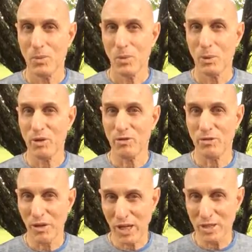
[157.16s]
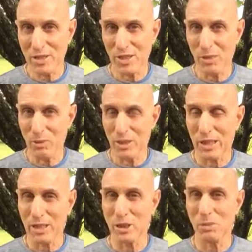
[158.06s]
when we face them, we can
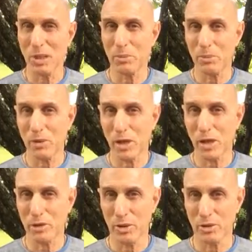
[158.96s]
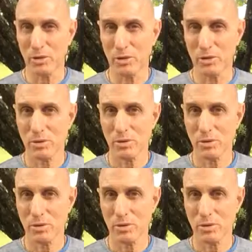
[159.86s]
actually make progress.